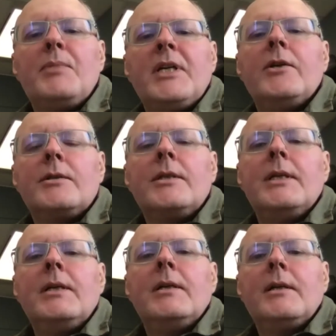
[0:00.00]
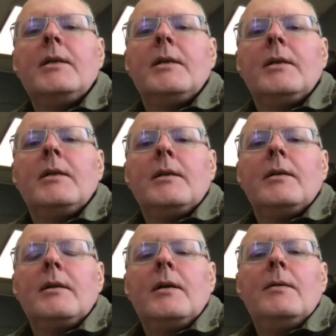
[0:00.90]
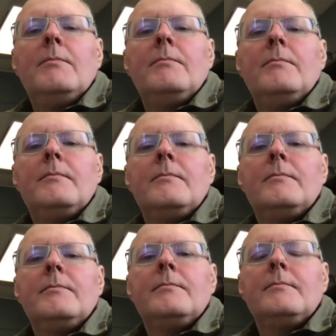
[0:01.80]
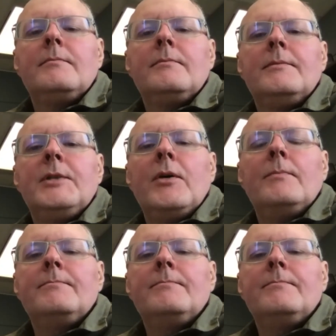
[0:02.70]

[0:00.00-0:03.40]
P or T. You know,